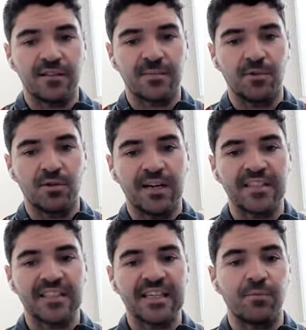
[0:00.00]
a, small glass
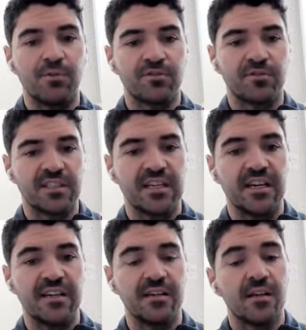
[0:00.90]
of tap water on the
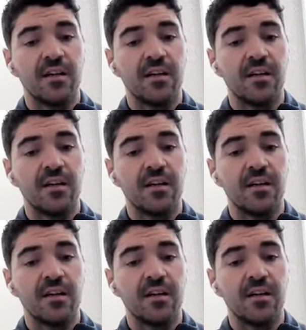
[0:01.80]
side.